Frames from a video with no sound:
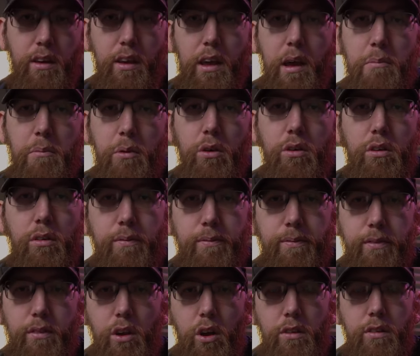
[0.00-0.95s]
and get more
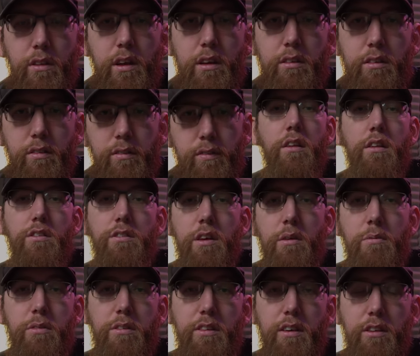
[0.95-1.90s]
on that. The
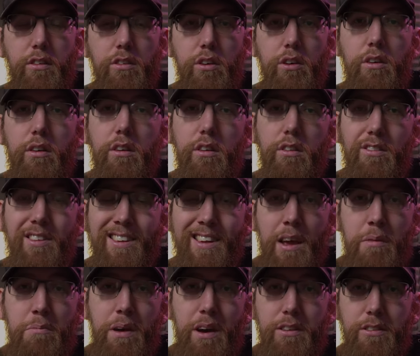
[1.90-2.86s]
same with TikTok, it's a
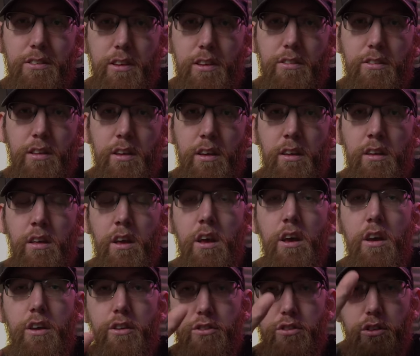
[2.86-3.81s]
9:16,
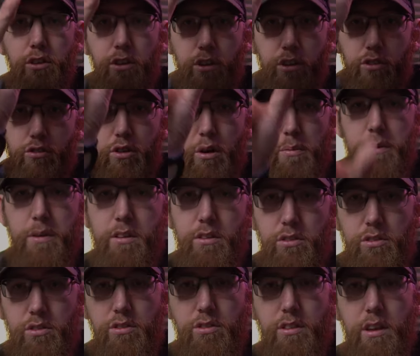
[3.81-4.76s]
so you're going to crop
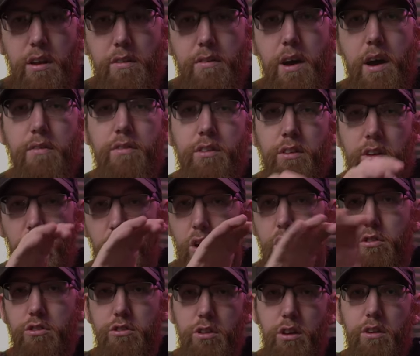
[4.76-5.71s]
it, so instead of having a
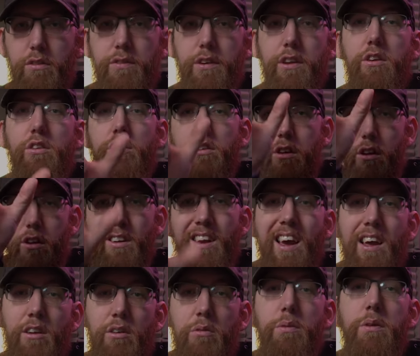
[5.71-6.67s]
horizontal video, you're
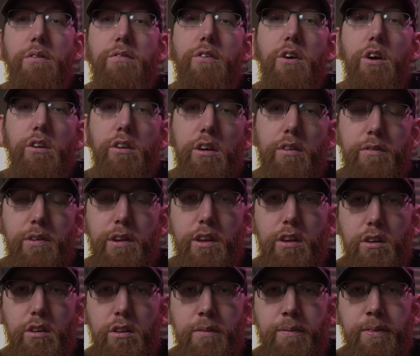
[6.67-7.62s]
going to end up with a vertical
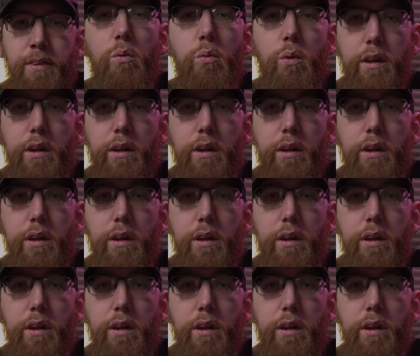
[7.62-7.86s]
video.